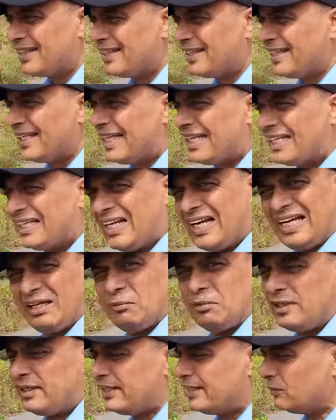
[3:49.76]

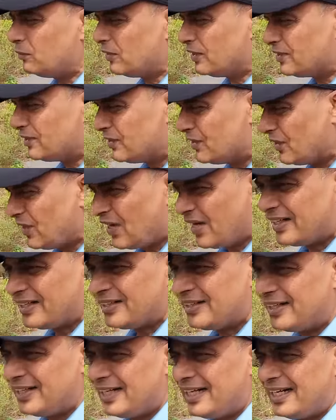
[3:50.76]
Reliability was not
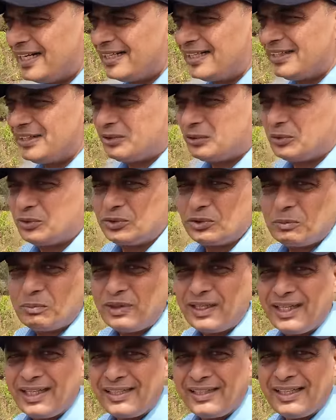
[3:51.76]
great. It used to
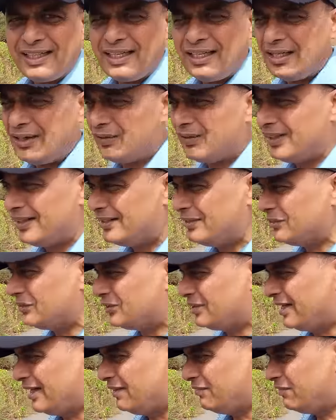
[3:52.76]
break down. It used
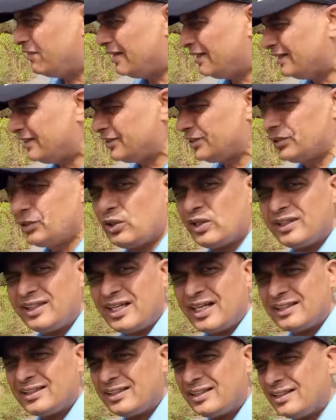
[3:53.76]
to have one issue or the
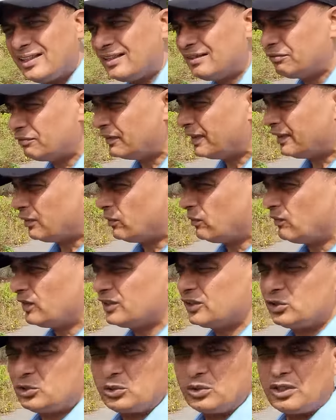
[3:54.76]
other. Frequent
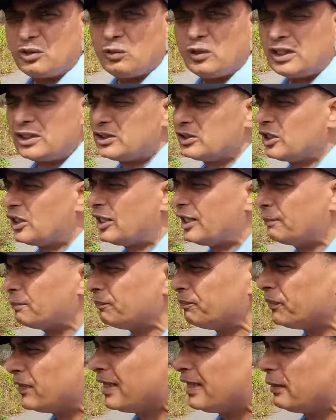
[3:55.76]
visits to the workshop.
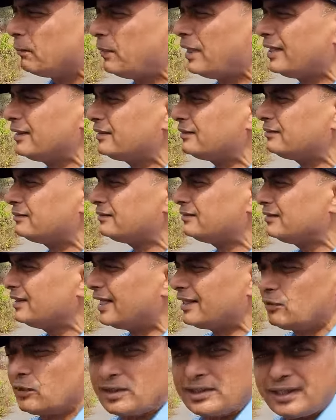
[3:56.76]
But
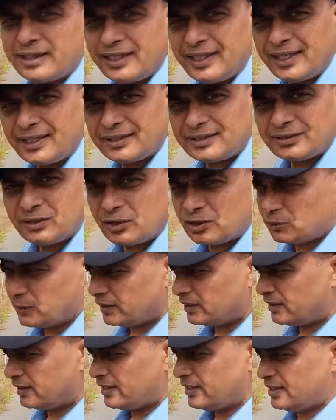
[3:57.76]
that was the days. Those were
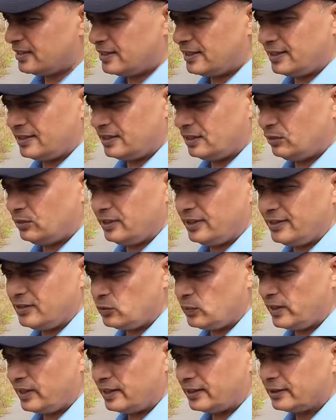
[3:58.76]
the days. That's how things
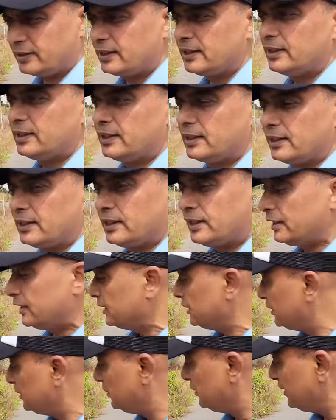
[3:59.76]
were.
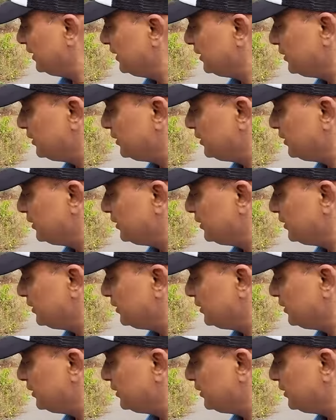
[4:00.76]
This,